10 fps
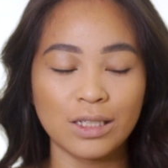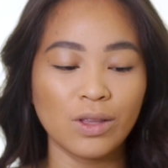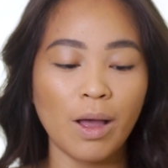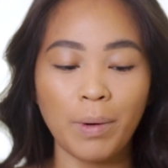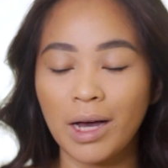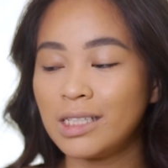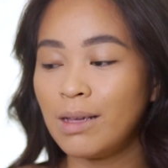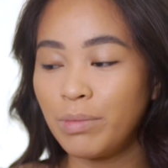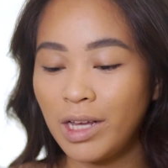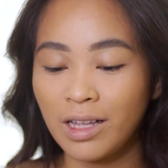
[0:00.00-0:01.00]
So,
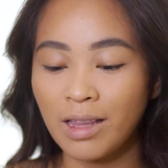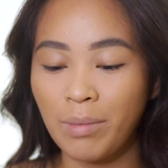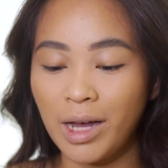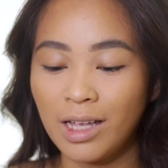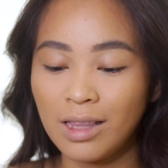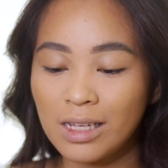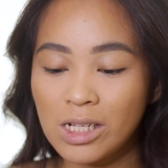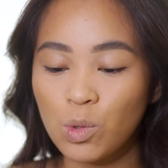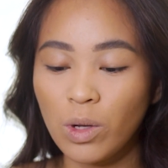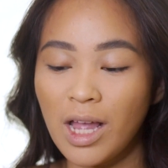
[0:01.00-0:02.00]
napaka-simple lang naman, and
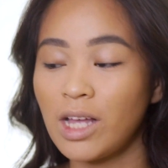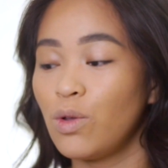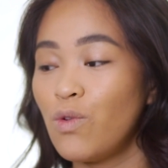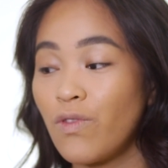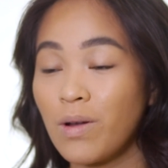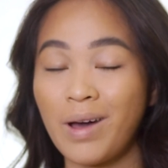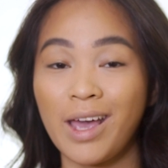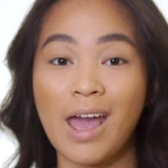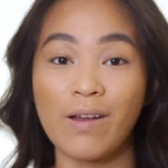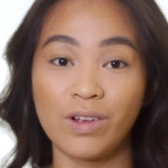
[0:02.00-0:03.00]
this is what I do for
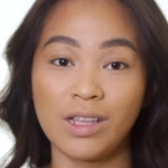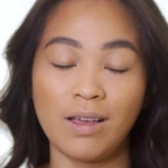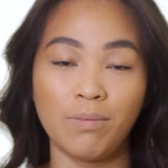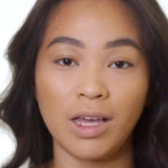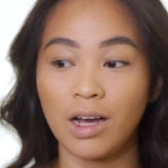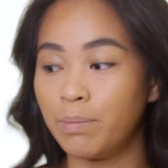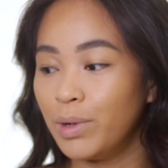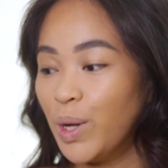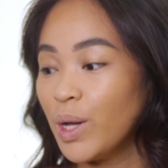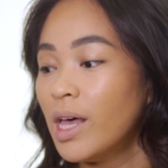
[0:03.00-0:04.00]
my everyday makeup
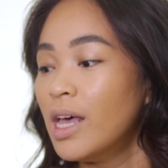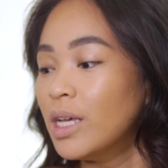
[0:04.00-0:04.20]
look.